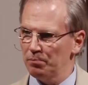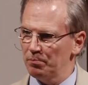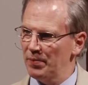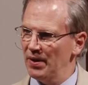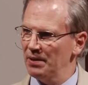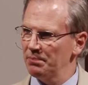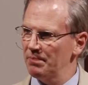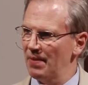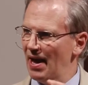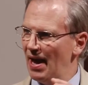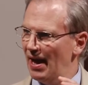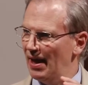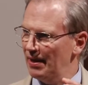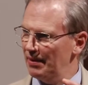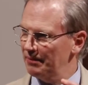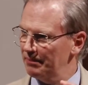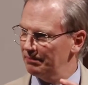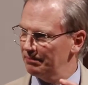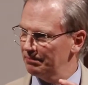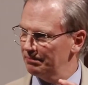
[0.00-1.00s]
Big
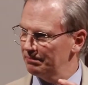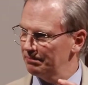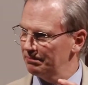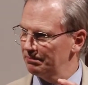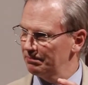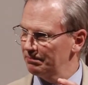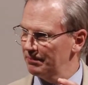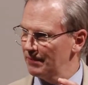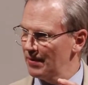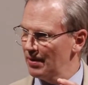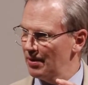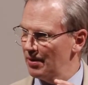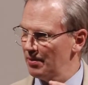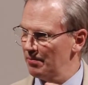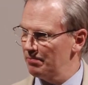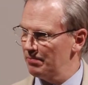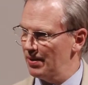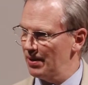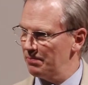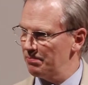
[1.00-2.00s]
Bang.
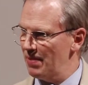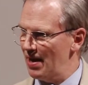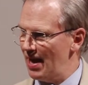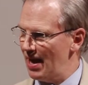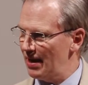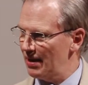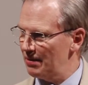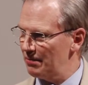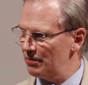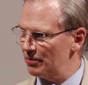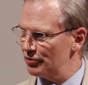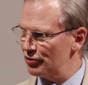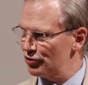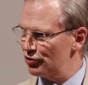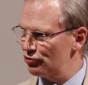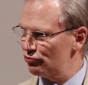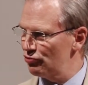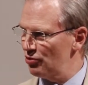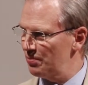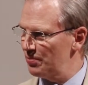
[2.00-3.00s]
Big Bang
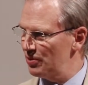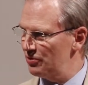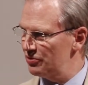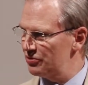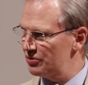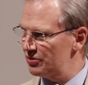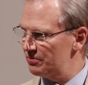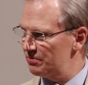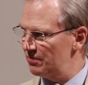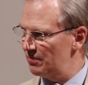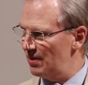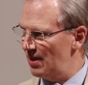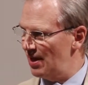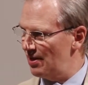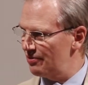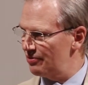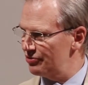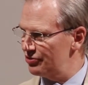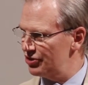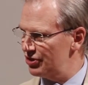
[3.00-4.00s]
distributes
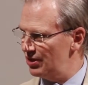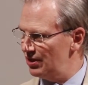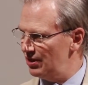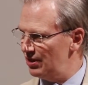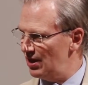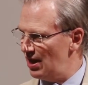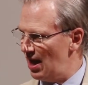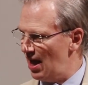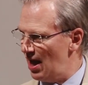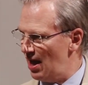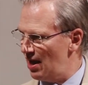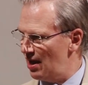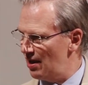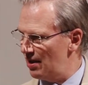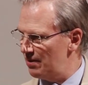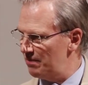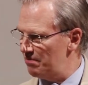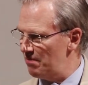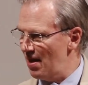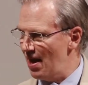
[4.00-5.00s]
energy and